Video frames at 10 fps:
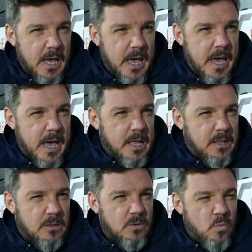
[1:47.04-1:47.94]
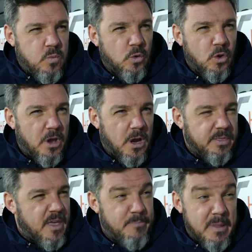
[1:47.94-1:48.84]
and one other,
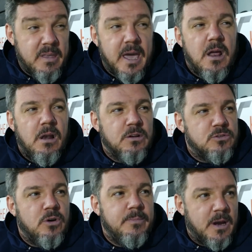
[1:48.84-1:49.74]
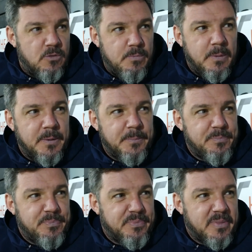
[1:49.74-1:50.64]
they've been together a long time, that group.
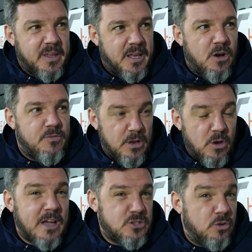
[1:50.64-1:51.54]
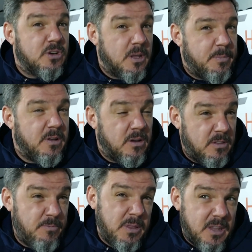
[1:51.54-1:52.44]
You know, if you look at
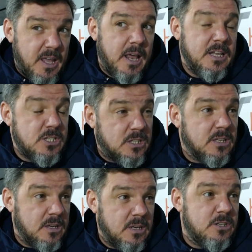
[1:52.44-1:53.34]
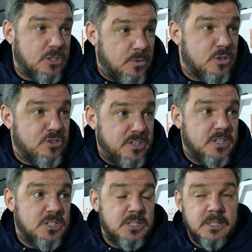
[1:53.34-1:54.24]
it, they've been together at least 2 or 3
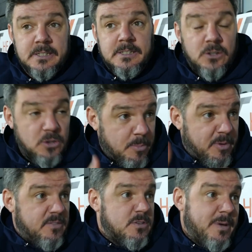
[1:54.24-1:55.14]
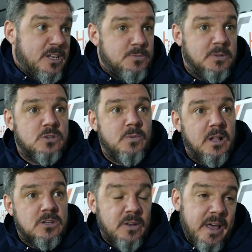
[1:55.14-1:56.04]
years under previous management as
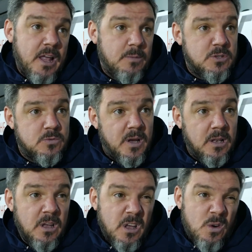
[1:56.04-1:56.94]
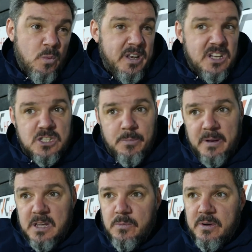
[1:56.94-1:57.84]
well. So that helps as well. We need
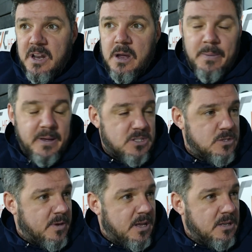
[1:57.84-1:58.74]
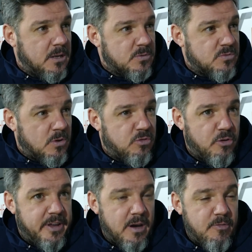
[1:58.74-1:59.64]
stability within our place as well. You know, we're
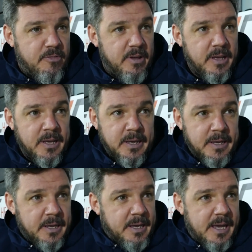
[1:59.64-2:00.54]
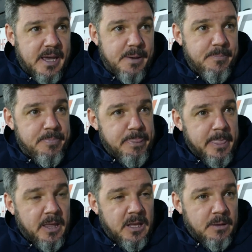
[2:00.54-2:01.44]
crying out for it.
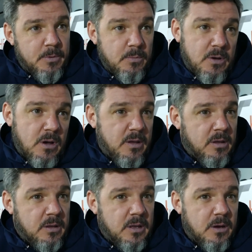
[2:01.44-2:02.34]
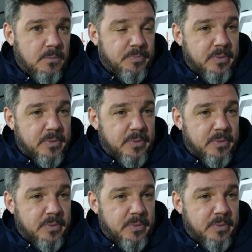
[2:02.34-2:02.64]
But we've got to, you know,